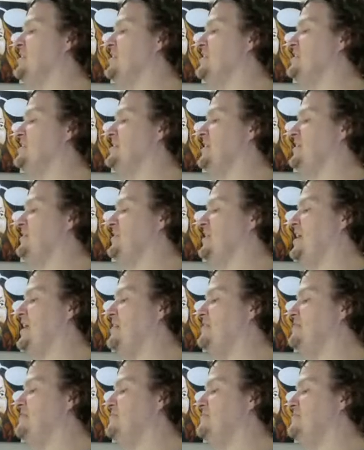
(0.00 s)
Let's stay with
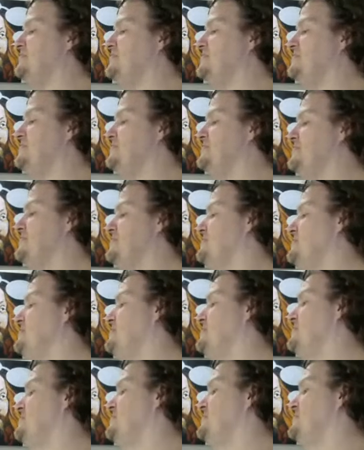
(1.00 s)
that.